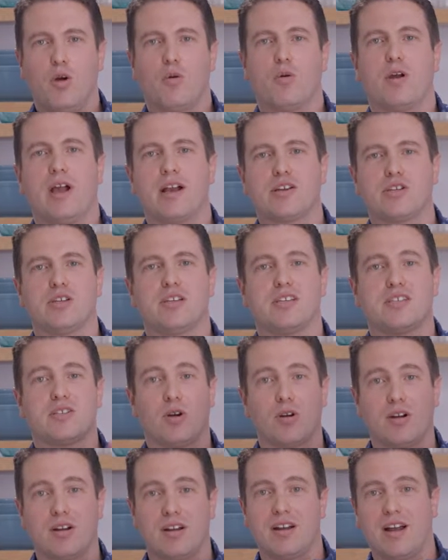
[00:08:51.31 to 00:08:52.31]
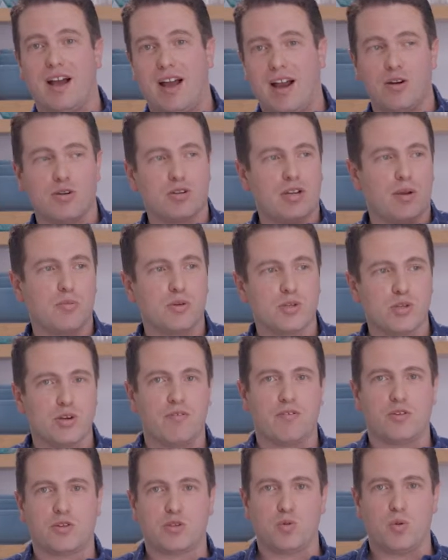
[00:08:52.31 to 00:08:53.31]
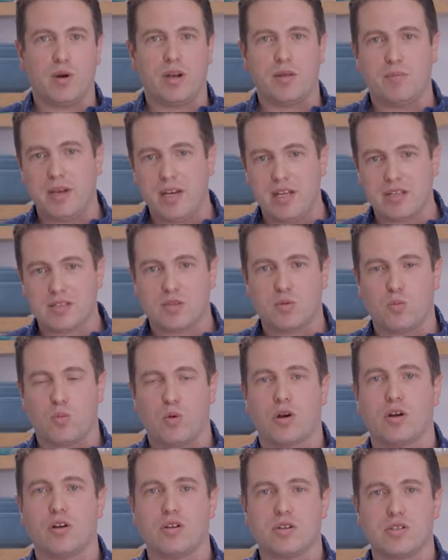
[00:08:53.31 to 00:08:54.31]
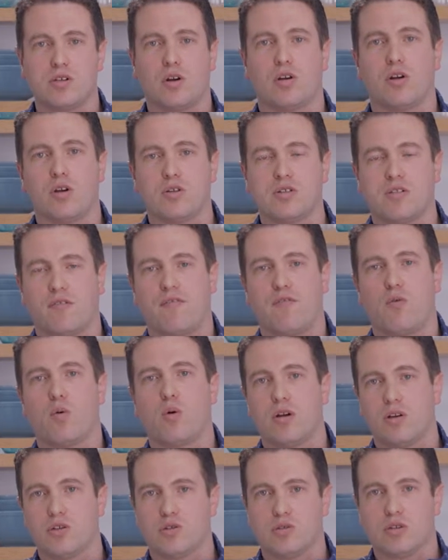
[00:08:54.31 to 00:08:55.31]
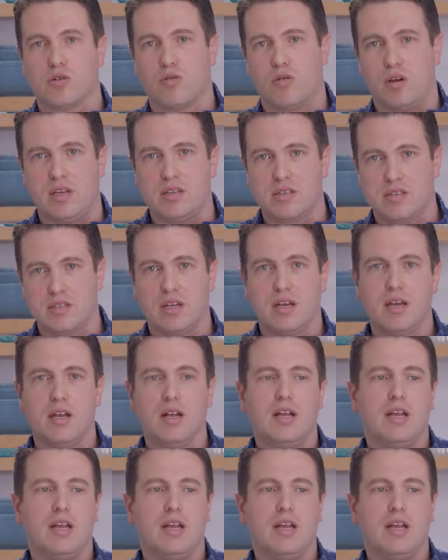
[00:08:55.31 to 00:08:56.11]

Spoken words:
We actually started at a higher temperature for 20 minutes. We're gonna start ours at 400 degrees.